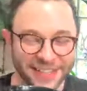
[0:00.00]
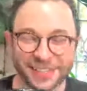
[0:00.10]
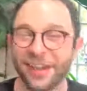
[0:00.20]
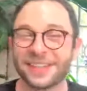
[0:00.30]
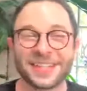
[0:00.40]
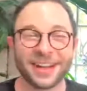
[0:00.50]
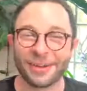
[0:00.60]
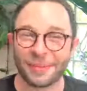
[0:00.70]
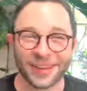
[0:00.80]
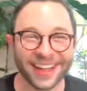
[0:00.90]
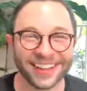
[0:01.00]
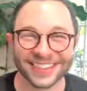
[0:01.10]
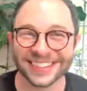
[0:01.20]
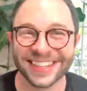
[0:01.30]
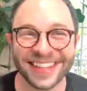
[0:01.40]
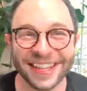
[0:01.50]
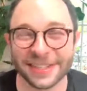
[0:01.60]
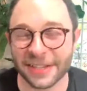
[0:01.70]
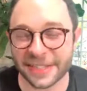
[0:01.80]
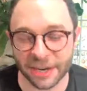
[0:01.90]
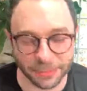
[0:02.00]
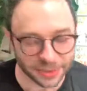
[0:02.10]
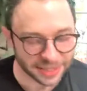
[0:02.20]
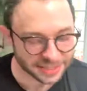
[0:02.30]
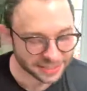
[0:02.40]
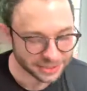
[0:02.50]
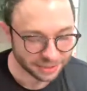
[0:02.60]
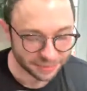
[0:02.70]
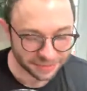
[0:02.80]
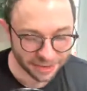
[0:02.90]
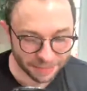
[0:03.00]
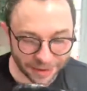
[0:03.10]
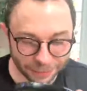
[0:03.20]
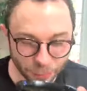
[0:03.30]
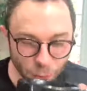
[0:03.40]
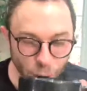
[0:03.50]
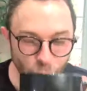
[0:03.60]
It's not terrible, gals. It's not terrible, ladies and gentlemen. Not bad.